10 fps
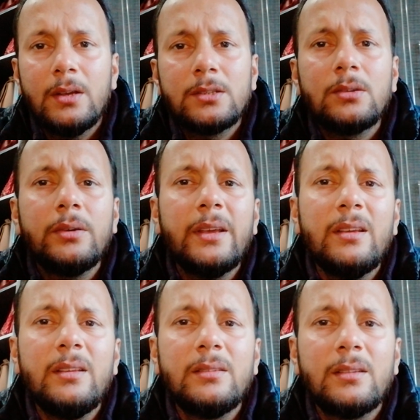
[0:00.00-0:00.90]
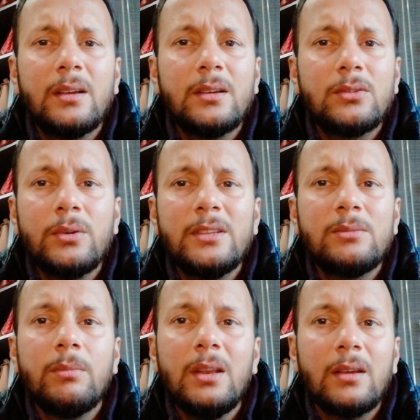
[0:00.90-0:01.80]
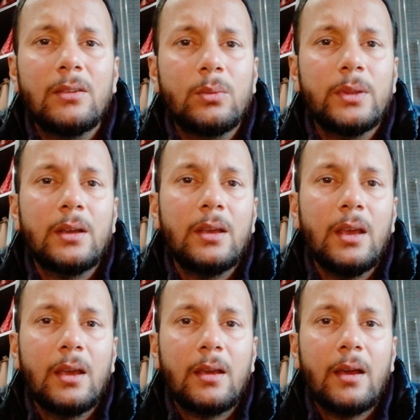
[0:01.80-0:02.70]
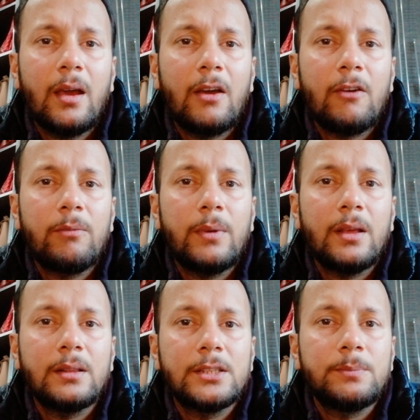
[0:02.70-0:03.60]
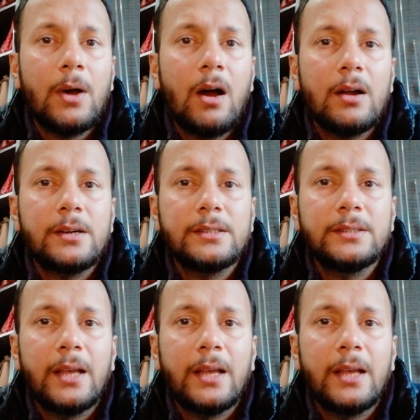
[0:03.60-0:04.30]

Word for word: So his uh, so his meetings with the king have been sparse,